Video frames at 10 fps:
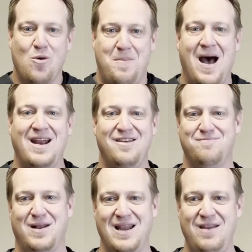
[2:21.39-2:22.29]
body of
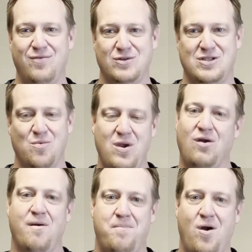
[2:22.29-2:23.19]
believers that we
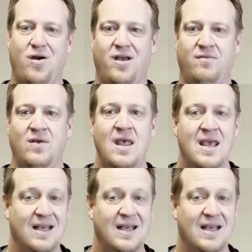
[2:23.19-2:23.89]
are a part of,